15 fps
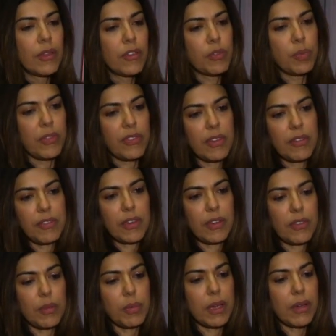
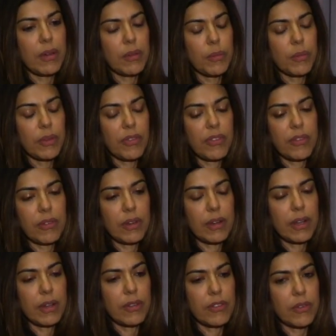specifics about what a
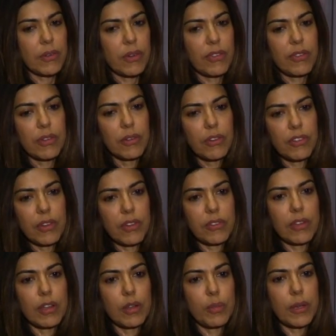ClearStory solution
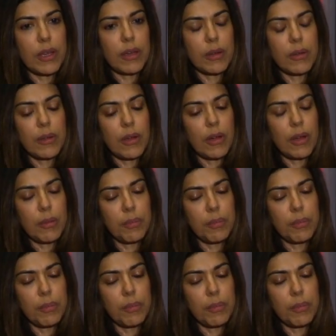is all about,